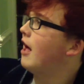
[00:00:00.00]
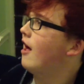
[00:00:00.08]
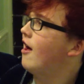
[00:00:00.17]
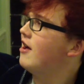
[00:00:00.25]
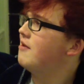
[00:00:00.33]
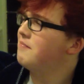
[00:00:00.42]

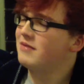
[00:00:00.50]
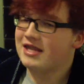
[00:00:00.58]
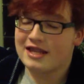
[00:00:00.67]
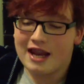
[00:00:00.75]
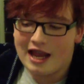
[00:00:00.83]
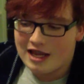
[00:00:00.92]

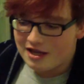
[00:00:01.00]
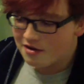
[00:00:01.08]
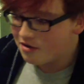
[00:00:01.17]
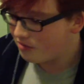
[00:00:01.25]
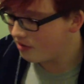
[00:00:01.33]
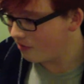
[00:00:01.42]
Today
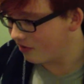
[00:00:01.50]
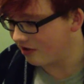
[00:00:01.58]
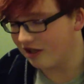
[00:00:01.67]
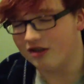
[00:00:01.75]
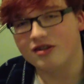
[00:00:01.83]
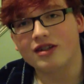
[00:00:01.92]
we were
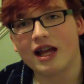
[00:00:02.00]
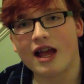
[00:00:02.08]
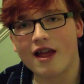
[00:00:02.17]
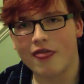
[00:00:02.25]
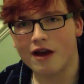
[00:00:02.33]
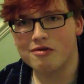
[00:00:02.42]
told
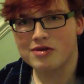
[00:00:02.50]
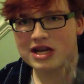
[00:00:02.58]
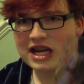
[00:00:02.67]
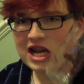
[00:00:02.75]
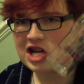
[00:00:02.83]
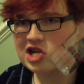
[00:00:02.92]
that
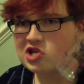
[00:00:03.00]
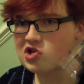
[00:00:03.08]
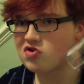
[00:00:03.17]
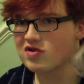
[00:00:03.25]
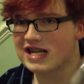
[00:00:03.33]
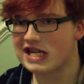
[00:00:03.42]
we
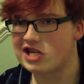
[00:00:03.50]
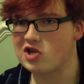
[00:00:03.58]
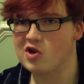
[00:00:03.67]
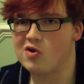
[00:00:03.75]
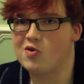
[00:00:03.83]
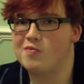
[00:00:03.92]
drink
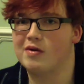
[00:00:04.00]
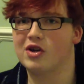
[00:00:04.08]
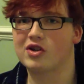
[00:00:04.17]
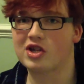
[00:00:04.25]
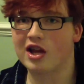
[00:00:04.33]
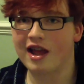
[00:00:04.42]
too
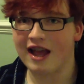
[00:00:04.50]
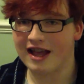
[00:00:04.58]
much,